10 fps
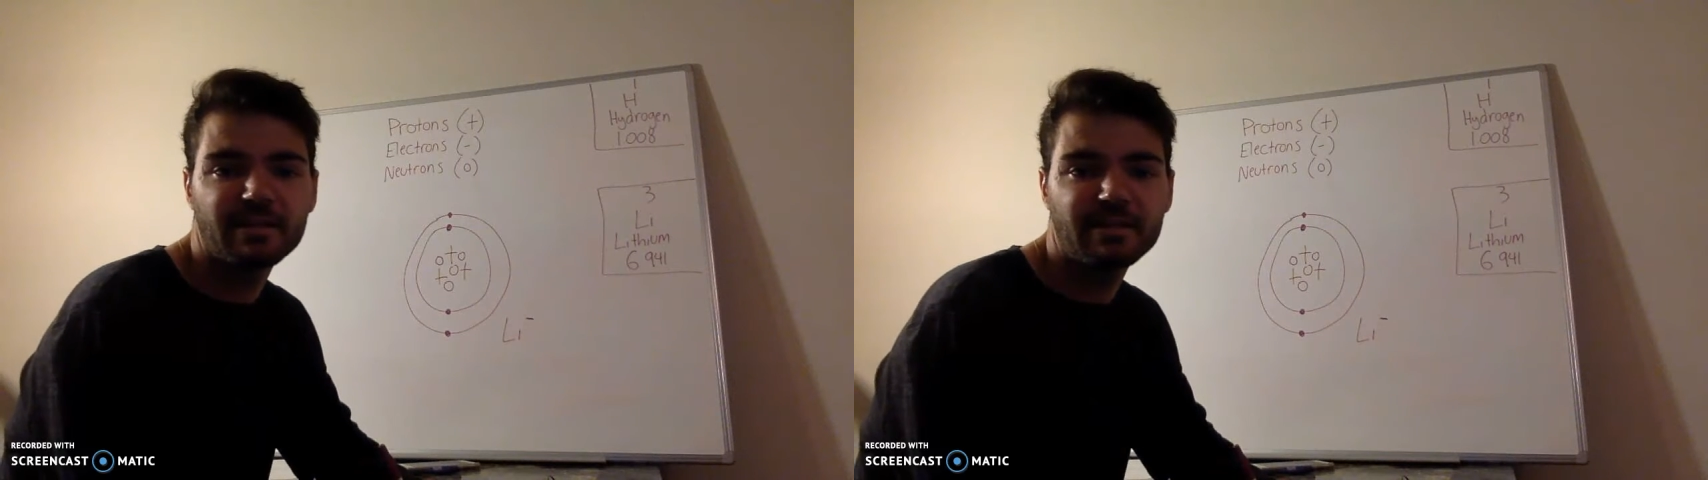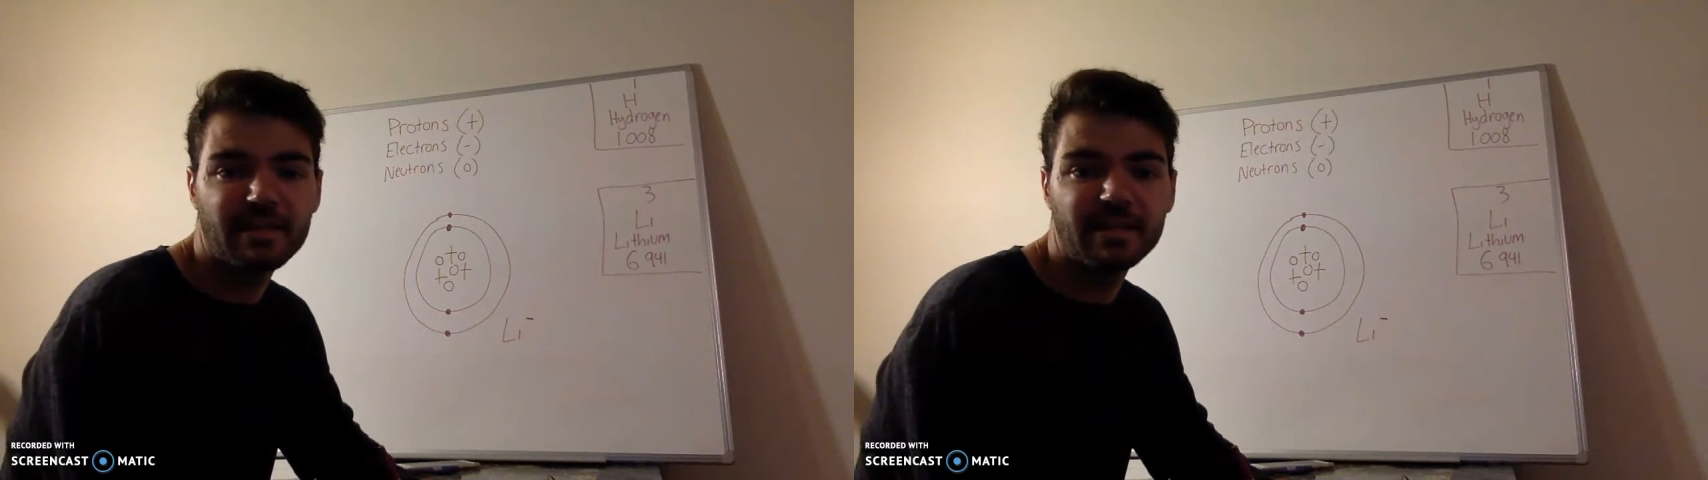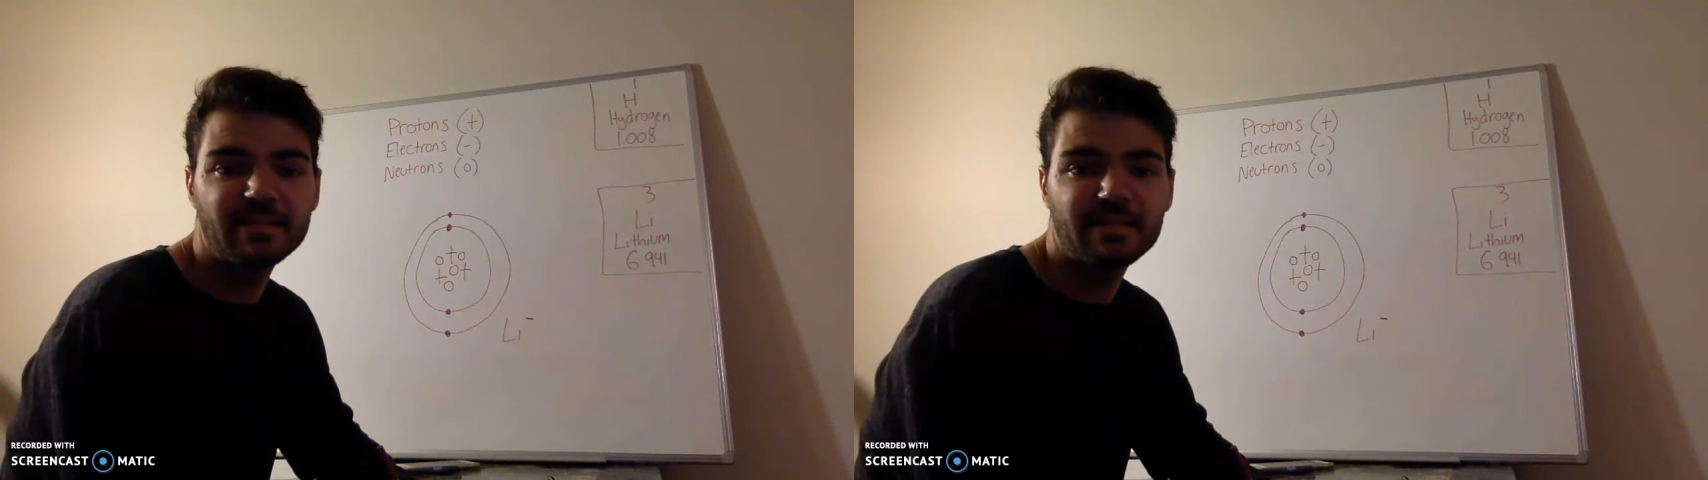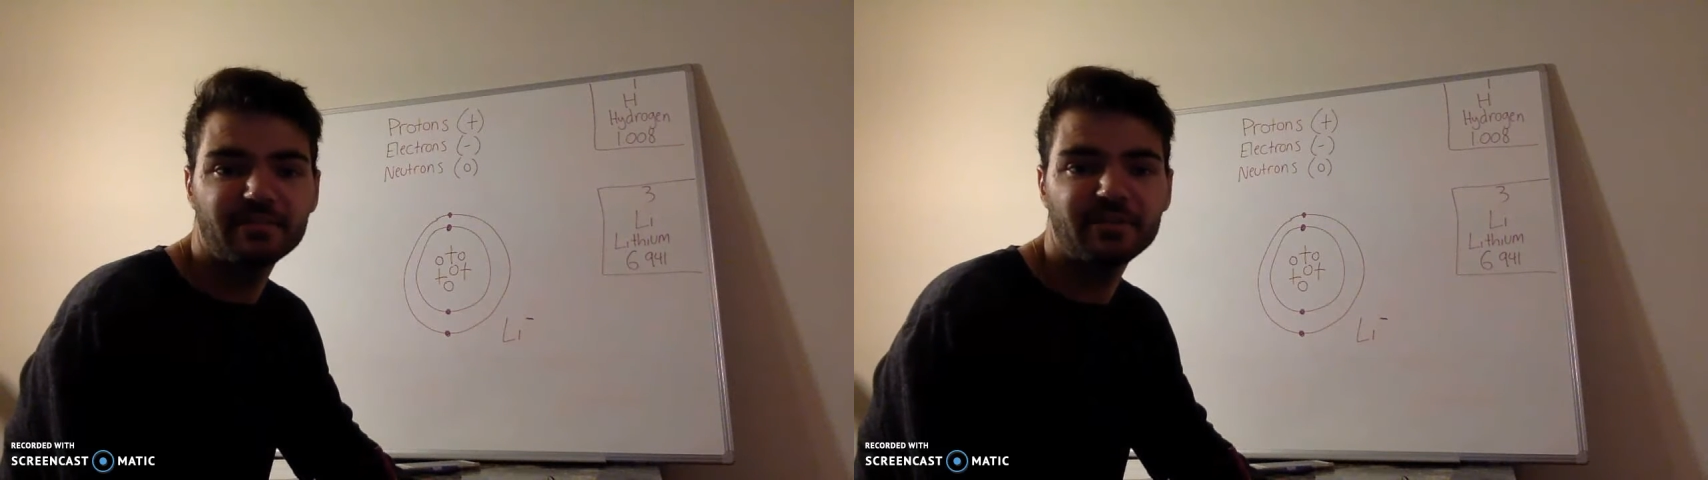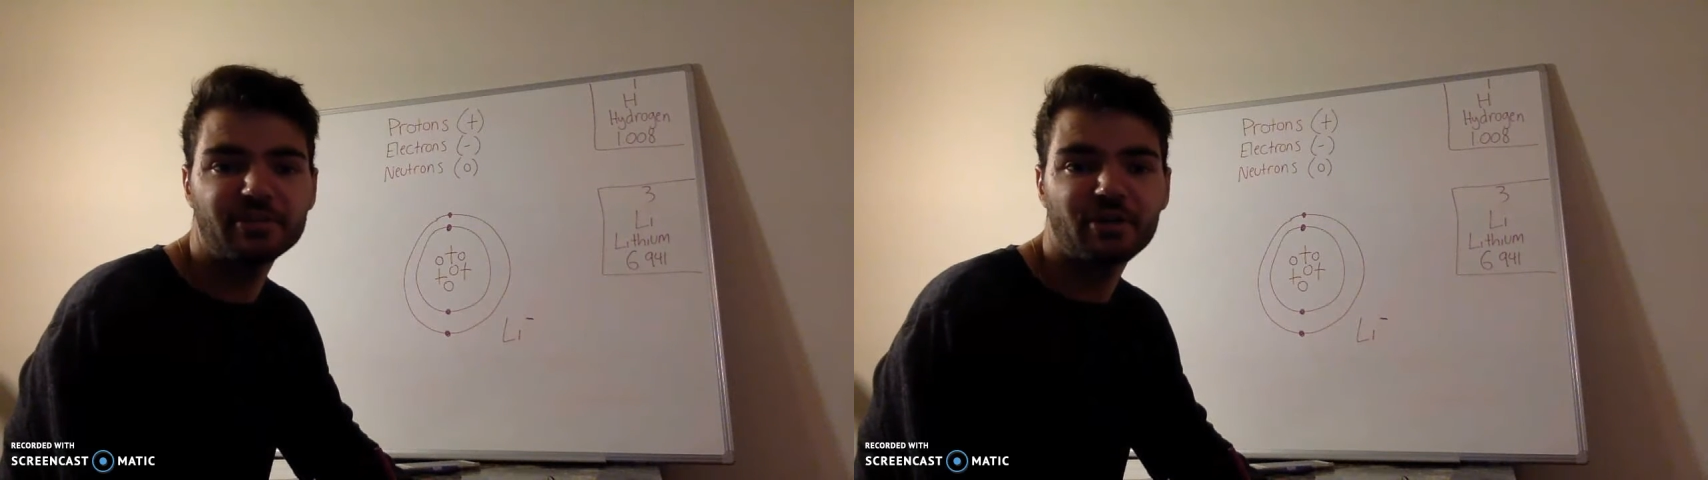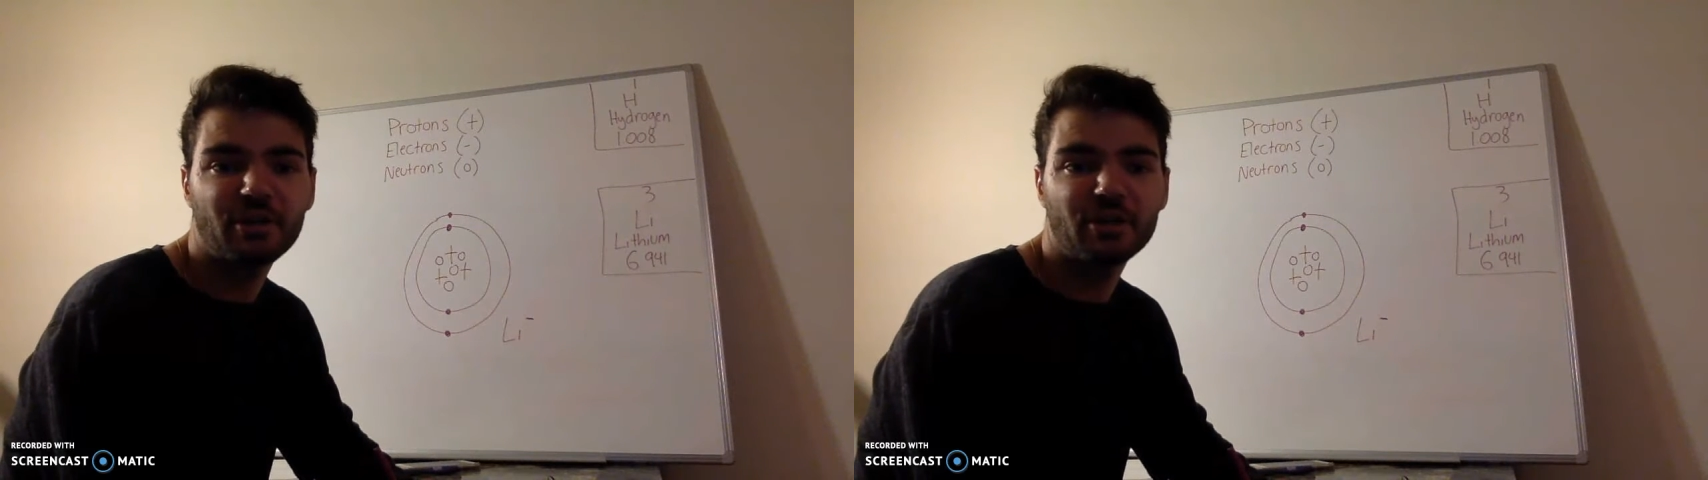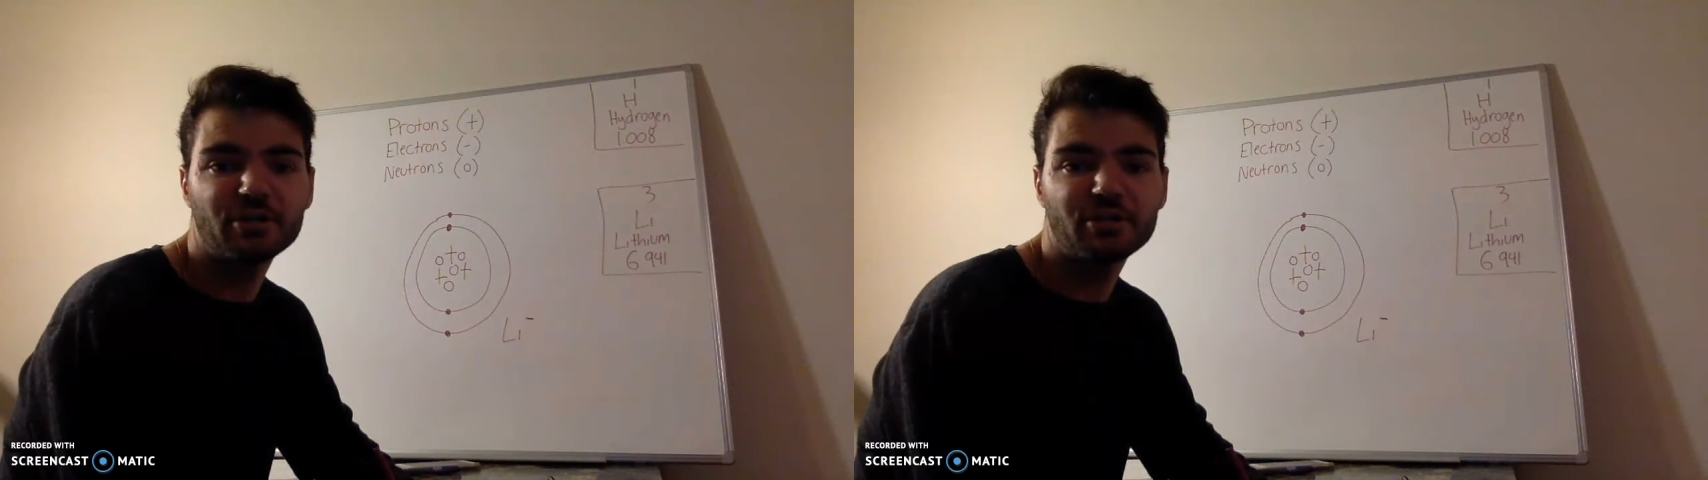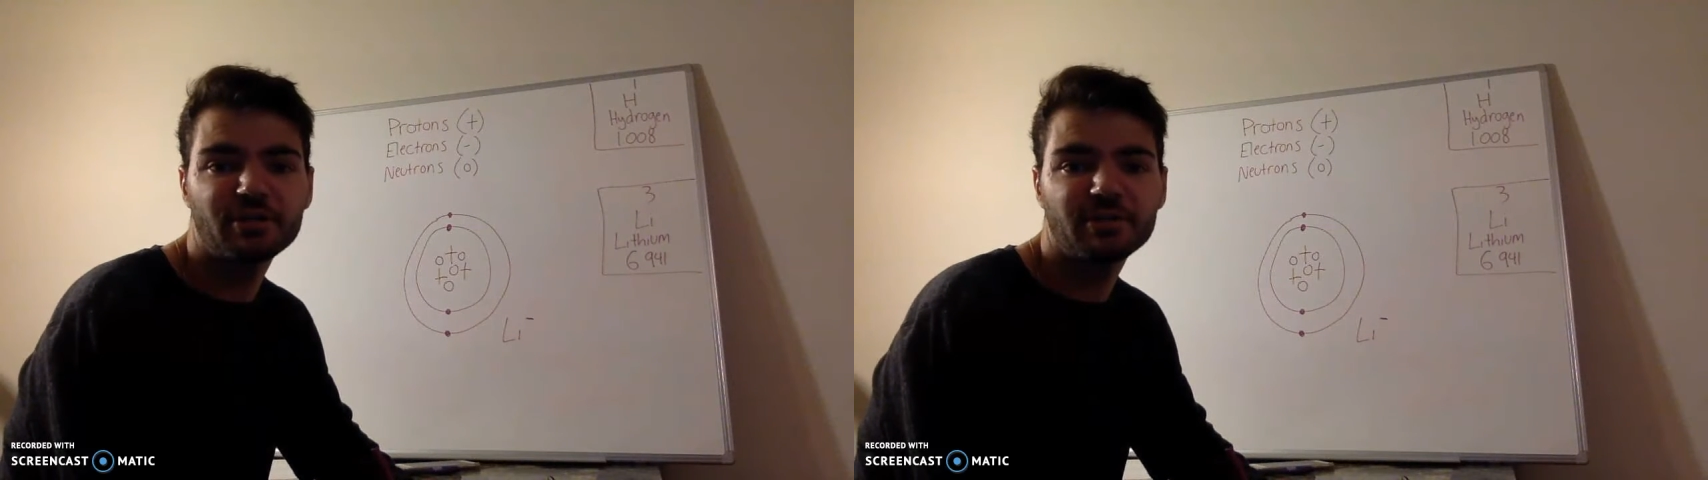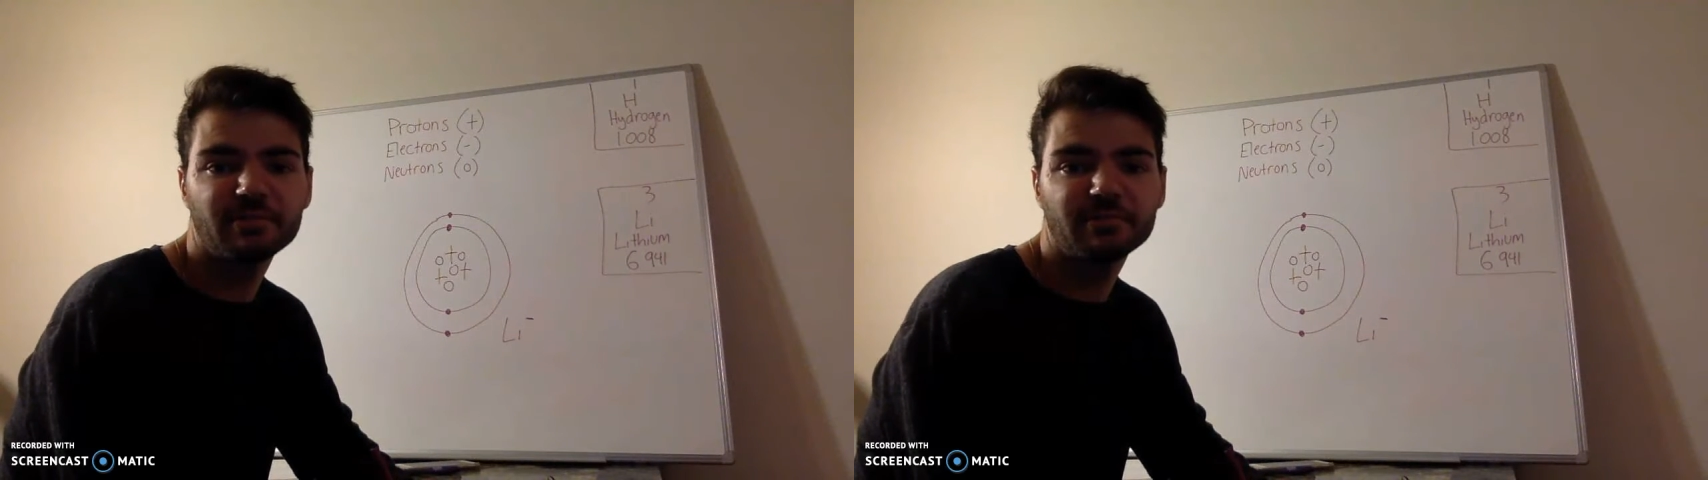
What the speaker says: negatively charged